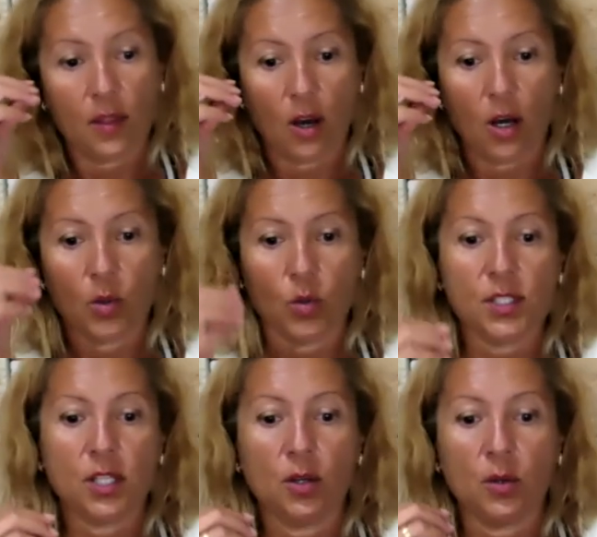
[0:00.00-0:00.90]
I
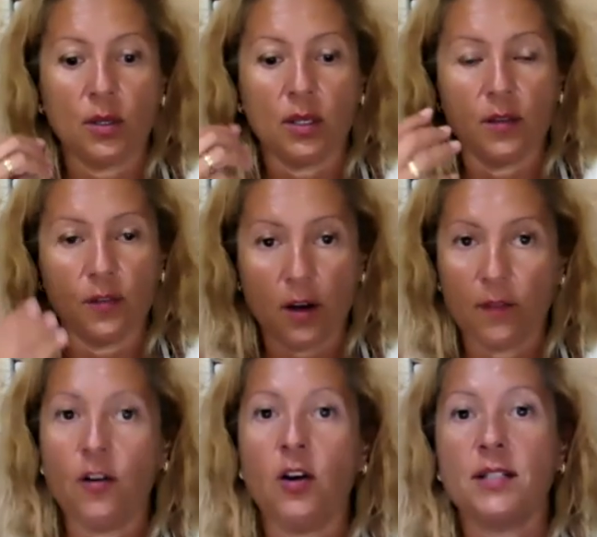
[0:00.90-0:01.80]
also, if I
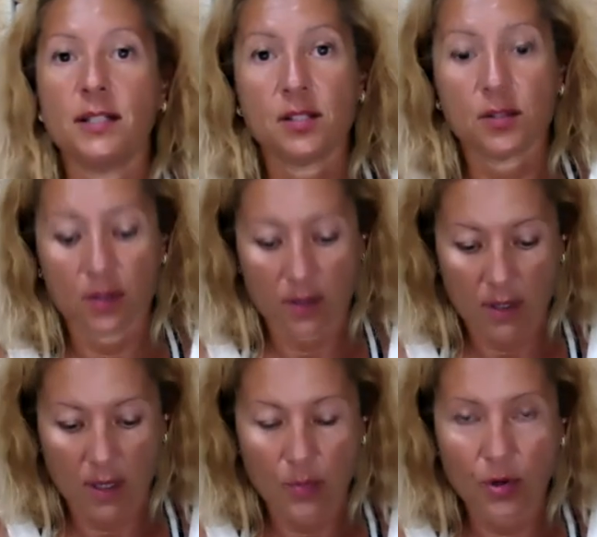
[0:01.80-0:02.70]
find it's
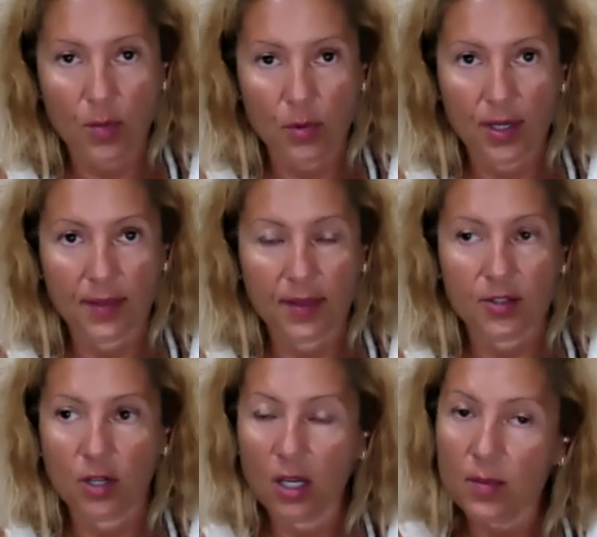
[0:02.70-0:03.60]
appropriate at that
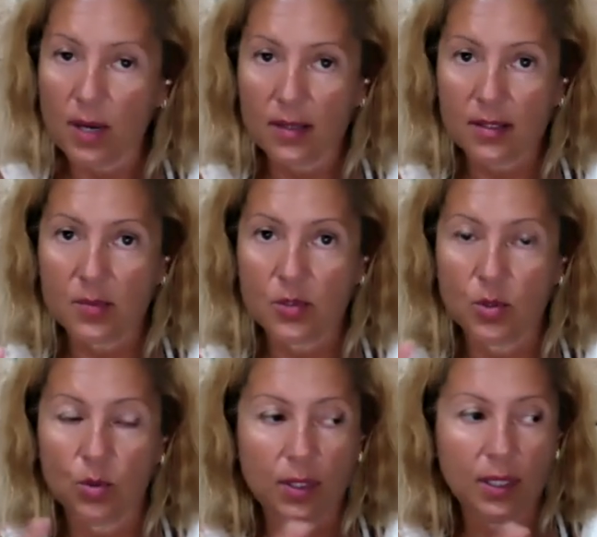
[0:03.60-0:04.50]
time, ask them to
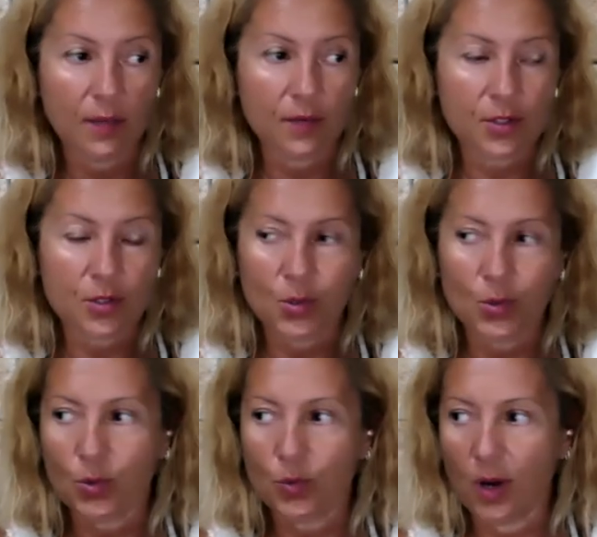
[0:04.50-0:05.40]
look left, to
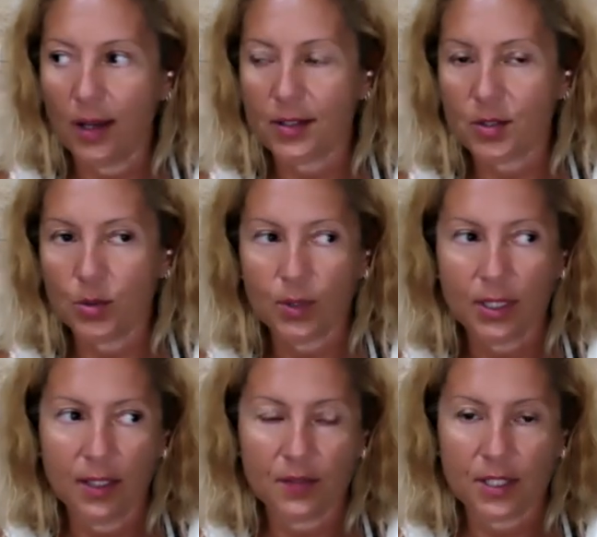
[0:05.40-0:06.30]
look right, to look
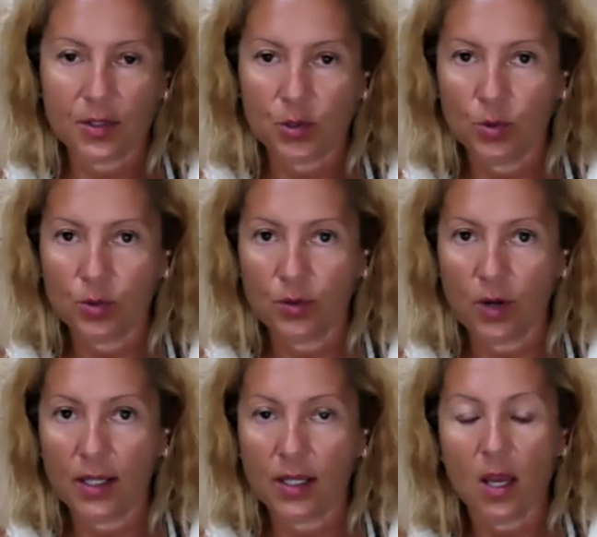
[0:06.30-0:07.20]
left, and to look
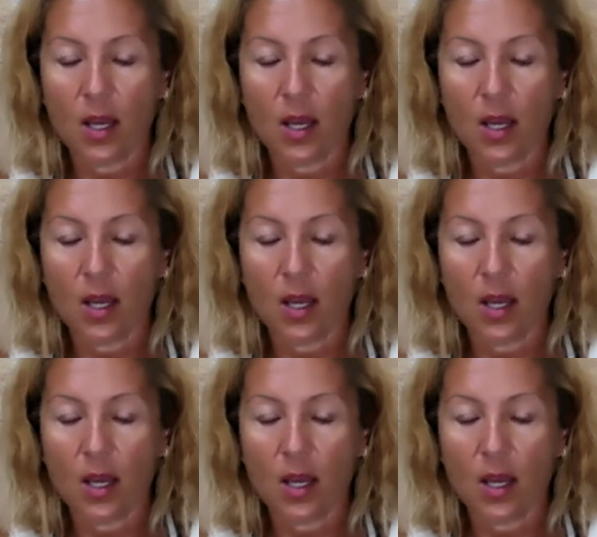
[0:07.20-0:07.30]
right.